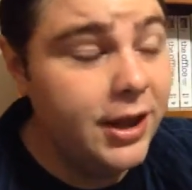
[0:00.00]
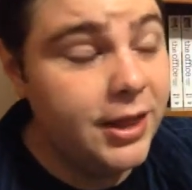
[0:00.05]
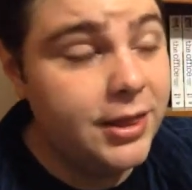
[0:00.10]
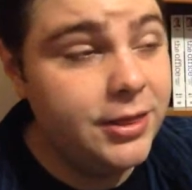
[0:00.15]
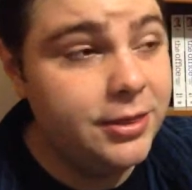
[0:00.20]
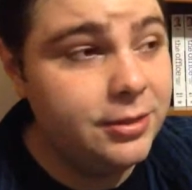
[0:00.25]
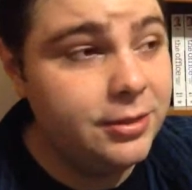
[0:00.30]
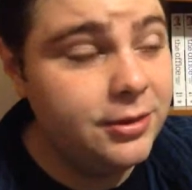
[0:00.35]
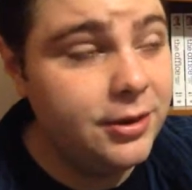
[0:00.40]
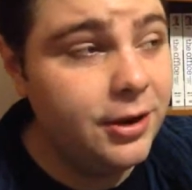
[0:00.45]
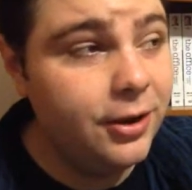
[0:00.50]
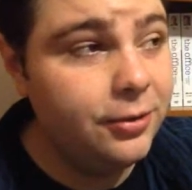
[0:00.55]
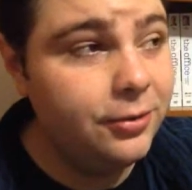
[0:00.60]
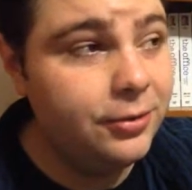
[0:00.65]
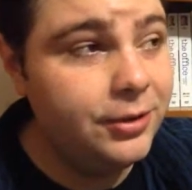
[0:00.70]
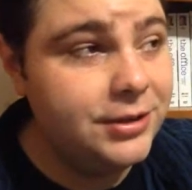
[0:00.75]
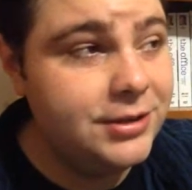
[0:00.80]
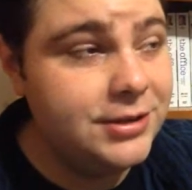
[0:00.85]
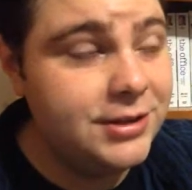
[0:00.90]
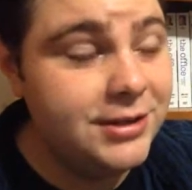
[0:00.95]
And you
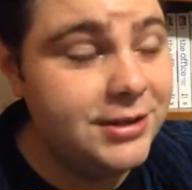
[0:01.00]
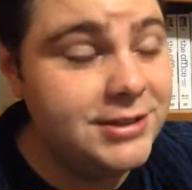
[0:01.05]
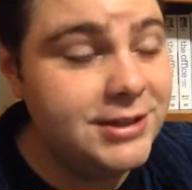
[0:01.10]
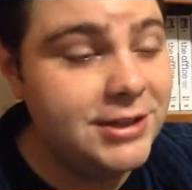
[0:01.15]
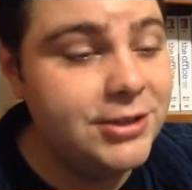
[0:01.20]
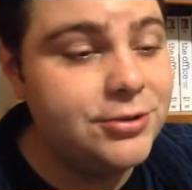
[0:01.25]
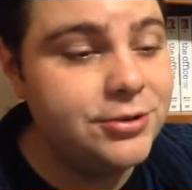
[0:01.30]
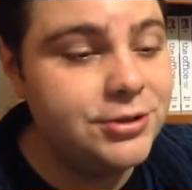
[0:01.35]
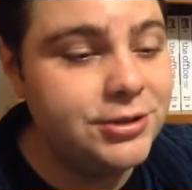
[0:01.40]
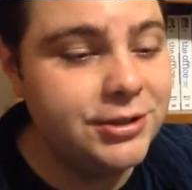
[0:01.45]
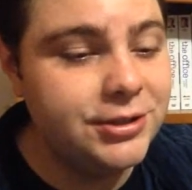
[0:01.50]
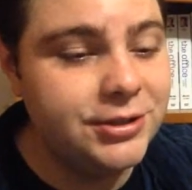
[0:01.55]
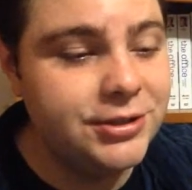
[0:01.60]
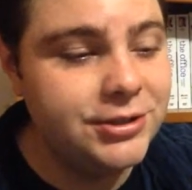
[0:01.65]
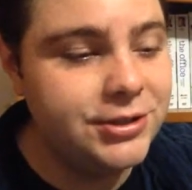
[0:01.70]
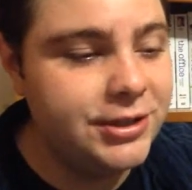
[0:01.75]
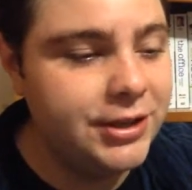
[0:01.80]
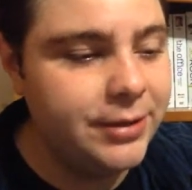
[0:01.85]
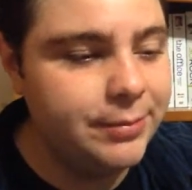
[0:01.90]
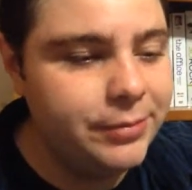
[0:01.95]
know, it's it's interesting to
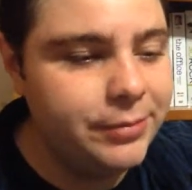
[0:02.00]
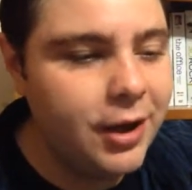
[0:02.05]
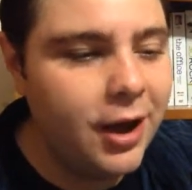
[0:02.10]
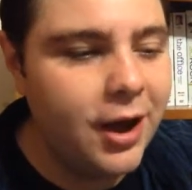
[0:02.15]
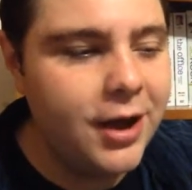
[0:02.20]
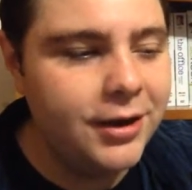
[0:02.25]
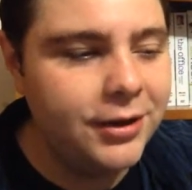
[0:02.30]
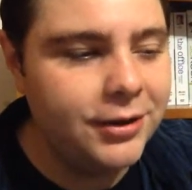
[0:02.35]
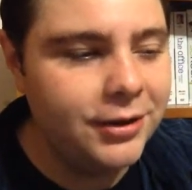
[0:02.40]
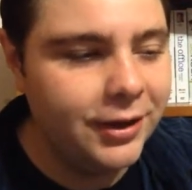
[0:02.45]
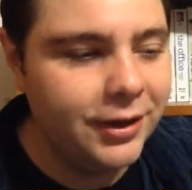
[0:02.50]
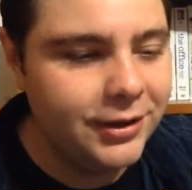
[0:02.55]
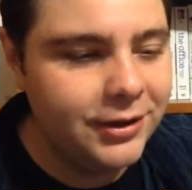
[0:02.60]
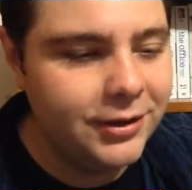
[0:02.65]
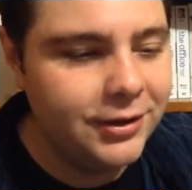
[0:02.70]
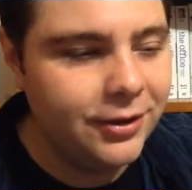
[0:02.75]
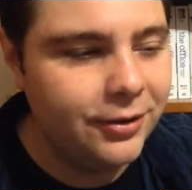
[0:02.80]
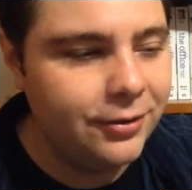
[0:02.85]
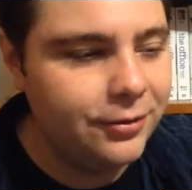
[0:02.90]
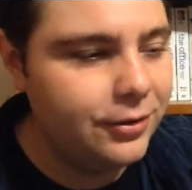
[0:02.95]
see him not in like
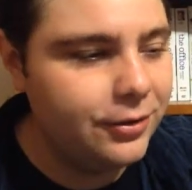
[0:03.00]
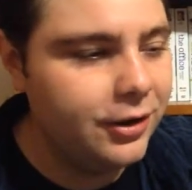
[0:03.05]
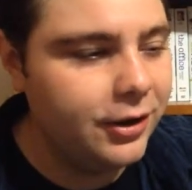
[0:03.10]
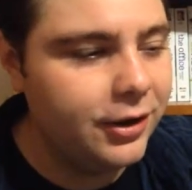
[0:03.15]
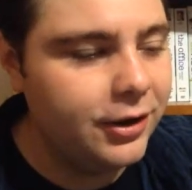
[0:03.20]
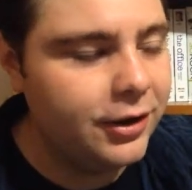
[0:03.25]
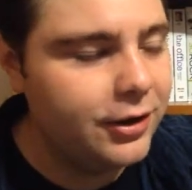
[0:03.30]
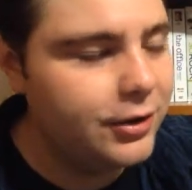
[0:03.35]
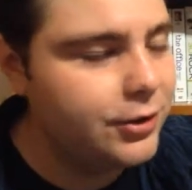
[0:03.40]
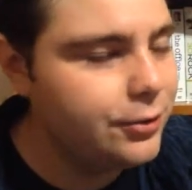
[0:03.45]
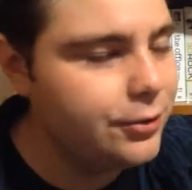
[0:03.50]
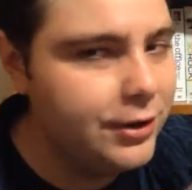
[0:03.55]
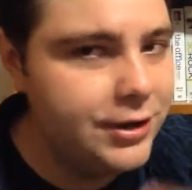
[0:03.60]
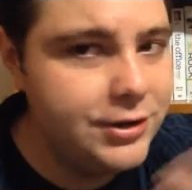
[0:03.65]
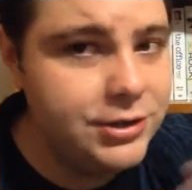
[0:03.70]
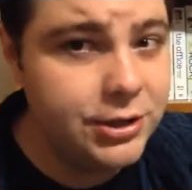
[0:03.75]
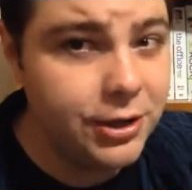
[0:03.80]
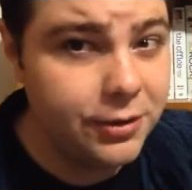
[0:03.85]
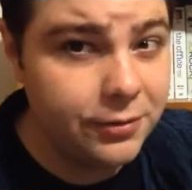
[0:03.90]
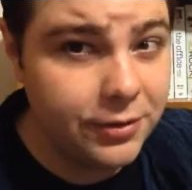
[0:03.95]
you know uh,
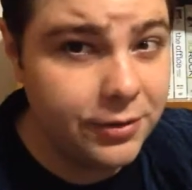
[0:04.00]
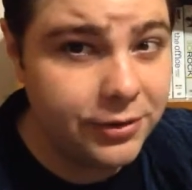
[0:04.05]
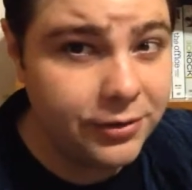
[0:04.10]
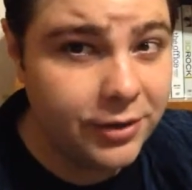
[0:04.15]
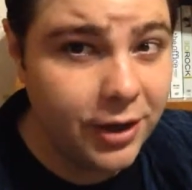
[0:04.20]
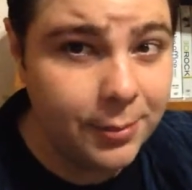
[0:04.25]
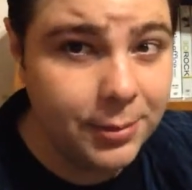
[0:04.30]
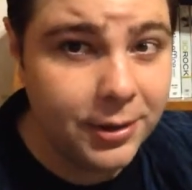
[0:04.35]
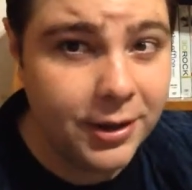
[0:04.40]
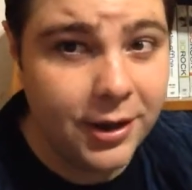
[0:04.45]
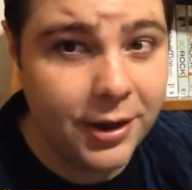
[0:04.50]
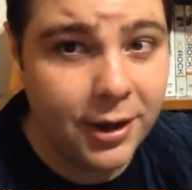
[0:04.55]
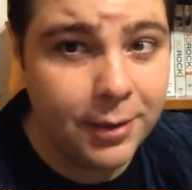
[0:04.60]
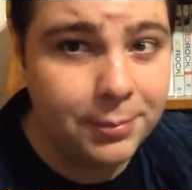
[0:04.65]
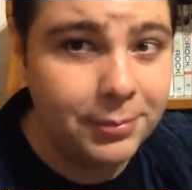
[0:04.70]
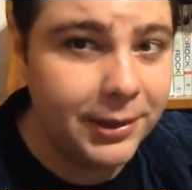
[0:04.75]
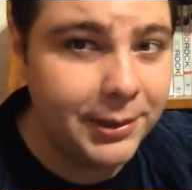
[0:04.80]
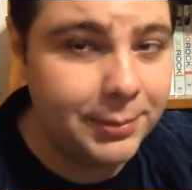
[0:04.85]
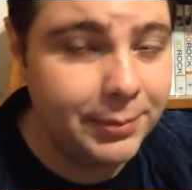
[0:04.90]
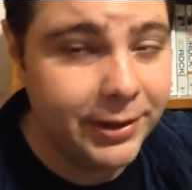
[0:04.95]
crazy over the top
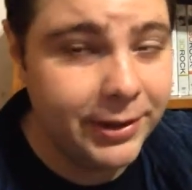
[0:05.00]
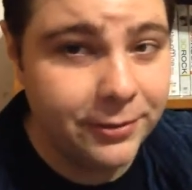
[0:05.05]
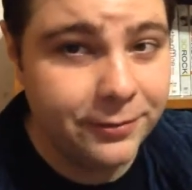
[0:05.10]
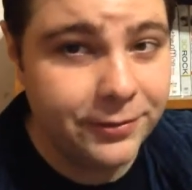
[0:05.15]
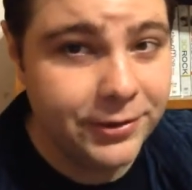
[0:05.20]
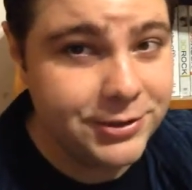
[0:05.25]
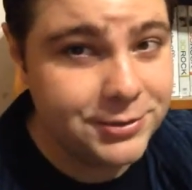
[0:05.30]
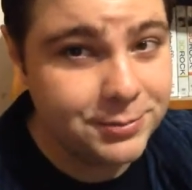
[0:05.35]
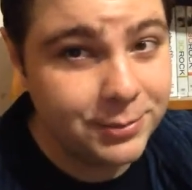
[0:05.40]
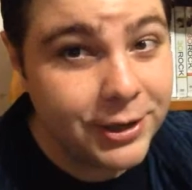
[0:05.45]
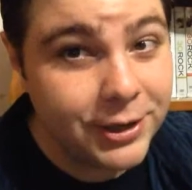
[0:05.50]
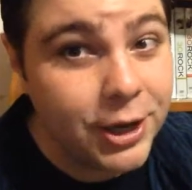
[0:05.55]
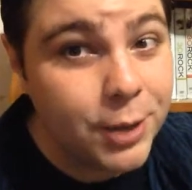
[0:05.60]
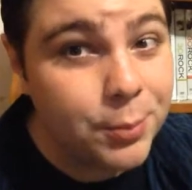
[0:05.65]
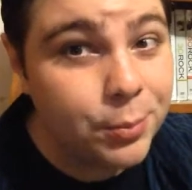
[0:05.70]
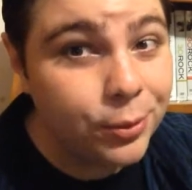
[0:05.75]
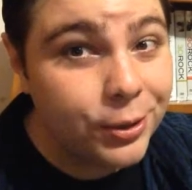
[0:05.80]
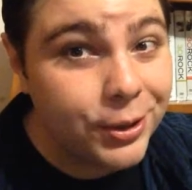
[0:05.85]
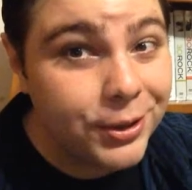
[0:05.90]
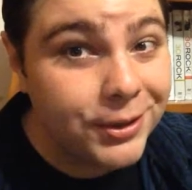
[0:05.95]
getup, like pale face
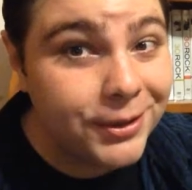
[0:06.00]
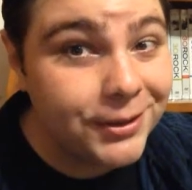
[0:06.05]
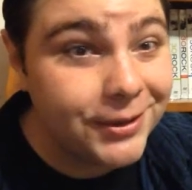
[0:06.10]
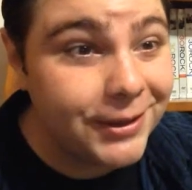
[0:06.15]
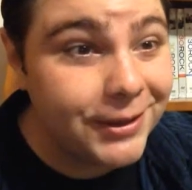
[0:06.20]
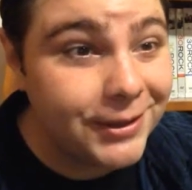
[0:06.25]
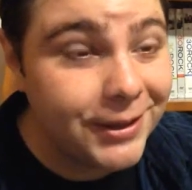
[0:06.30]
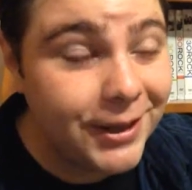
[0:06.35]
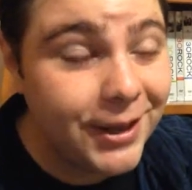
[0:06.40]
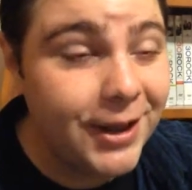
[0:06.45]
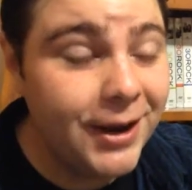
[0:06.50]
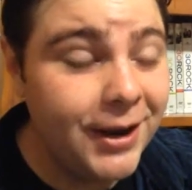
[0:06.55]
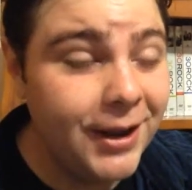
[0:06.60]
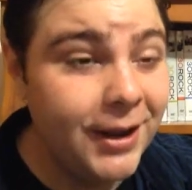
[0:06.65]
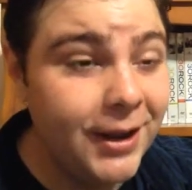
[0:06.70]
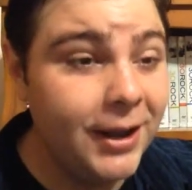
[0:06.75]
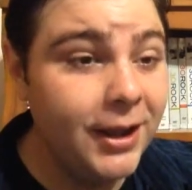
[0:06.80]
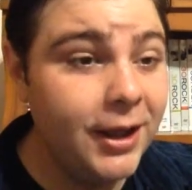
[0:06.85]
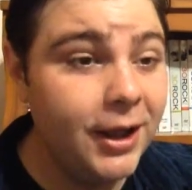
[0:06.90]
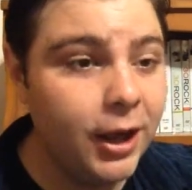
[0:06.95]
makeup or anything like that.
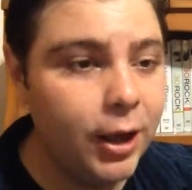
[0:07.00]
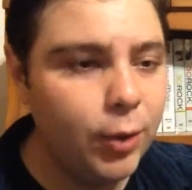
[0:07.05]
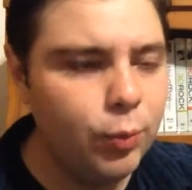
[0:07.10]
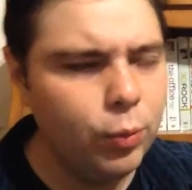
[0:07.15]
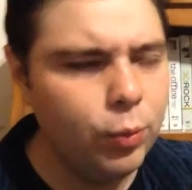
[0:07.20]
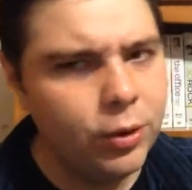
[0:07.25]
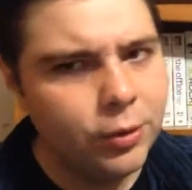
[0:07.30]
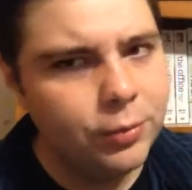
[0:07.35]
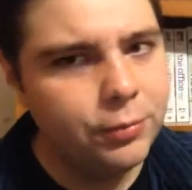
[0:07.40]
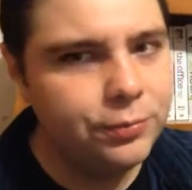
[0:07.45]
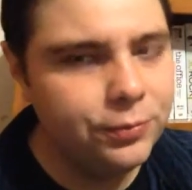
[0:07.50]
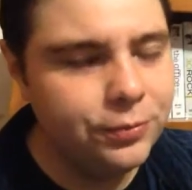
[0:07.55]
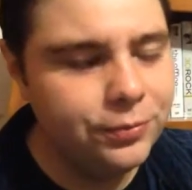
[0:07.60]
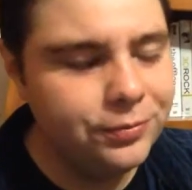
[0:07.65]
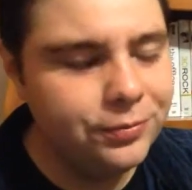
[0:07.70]
Um, well,